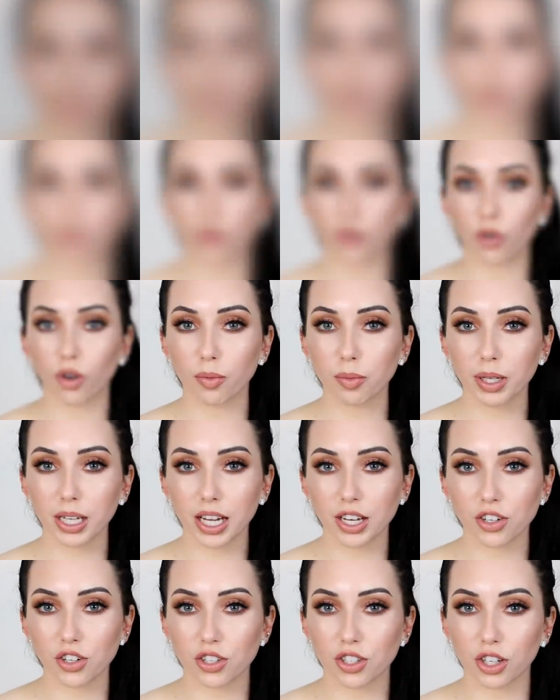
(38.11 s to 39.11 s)
So normally
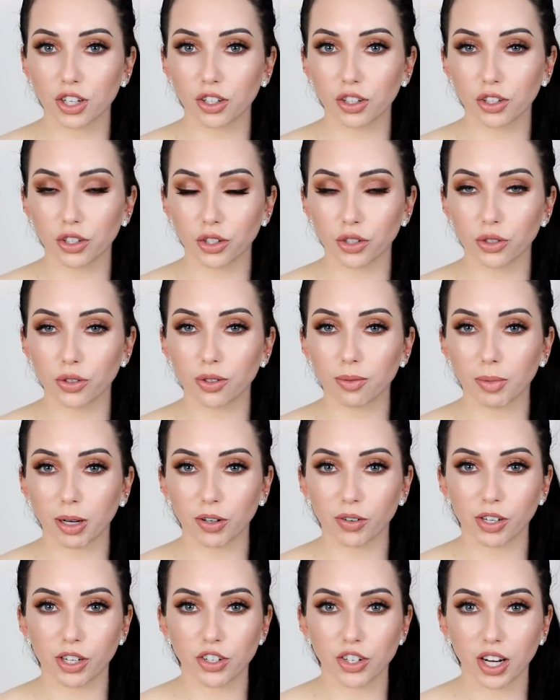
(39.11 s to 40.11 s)
I just include my
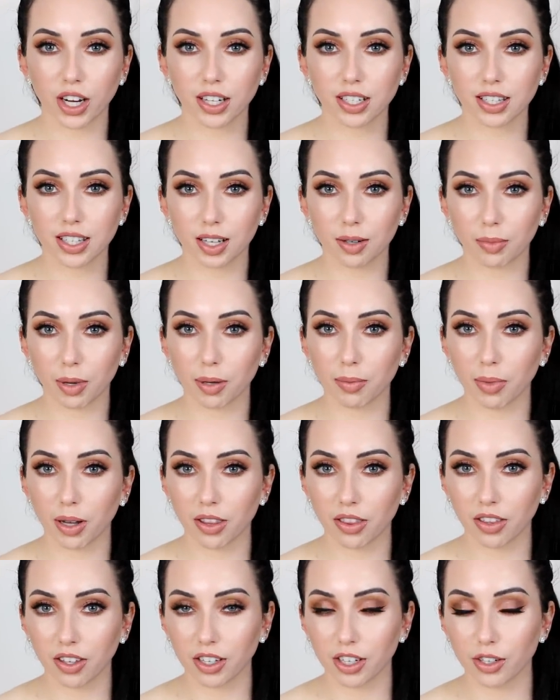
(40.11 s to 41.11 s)
rejects in my
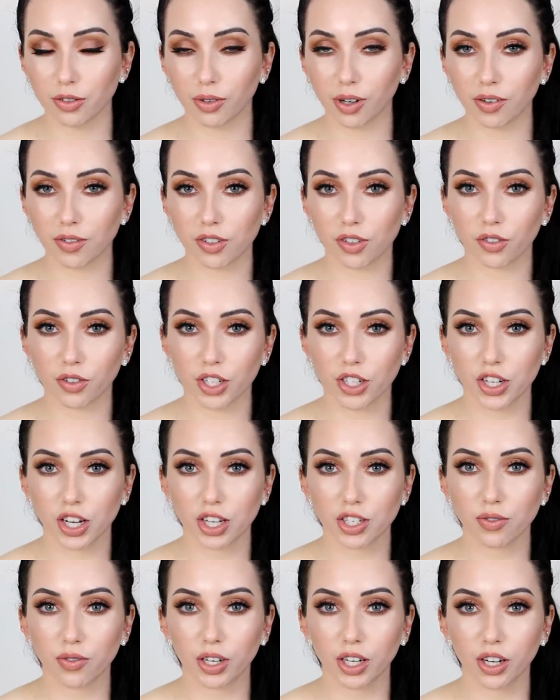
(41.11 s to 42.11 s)
monthly Raves and
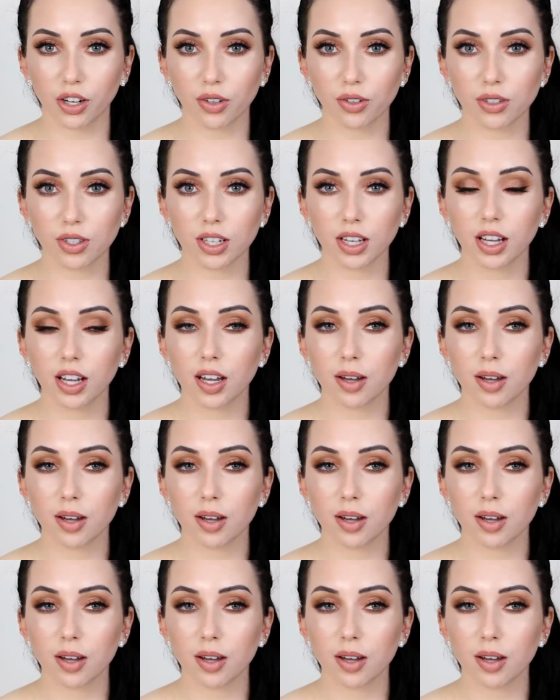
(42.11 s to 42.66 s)
Rejects videos,